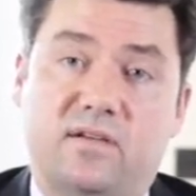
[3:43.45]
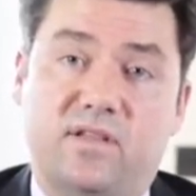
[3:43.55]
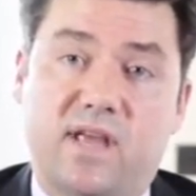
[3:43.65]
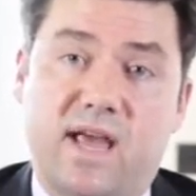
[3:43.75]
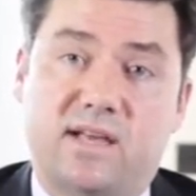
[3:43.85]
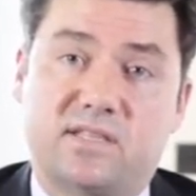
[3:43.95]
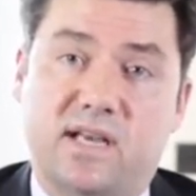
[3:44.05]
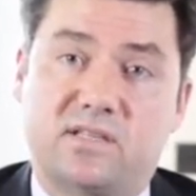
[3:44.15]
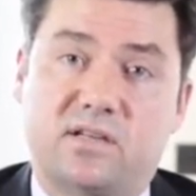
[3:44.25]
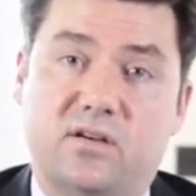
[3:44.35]
for the
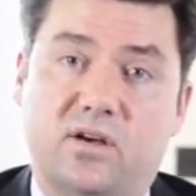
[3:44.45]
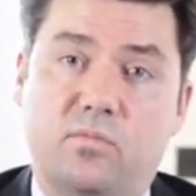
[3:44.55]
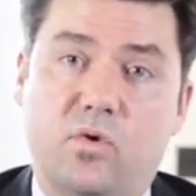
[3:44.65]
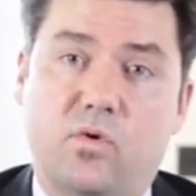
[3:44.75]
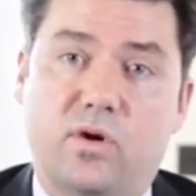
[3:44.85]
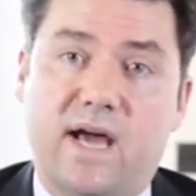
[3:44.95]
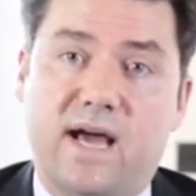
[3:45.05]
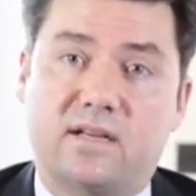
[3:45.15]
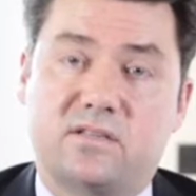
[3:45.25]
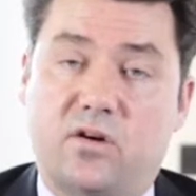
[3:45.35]
ASA to look more
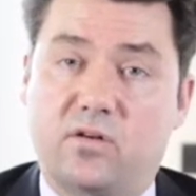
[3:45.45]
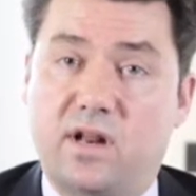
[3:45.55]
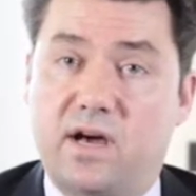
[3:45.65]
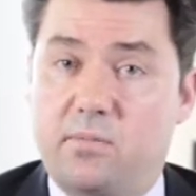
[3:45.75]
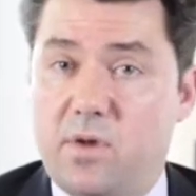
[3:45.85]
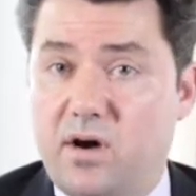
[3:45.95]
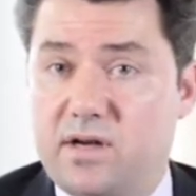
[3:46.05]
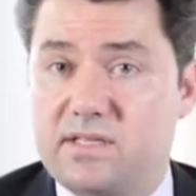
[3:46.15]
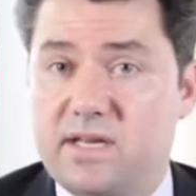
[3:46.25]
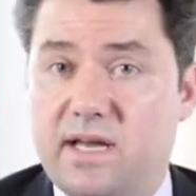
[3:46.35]
at online
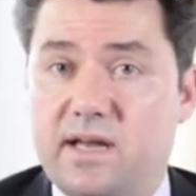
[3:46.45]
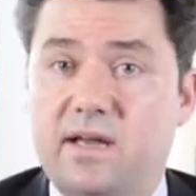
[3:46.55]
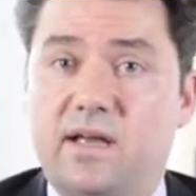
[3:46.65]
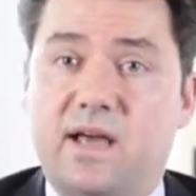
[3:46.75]
marketing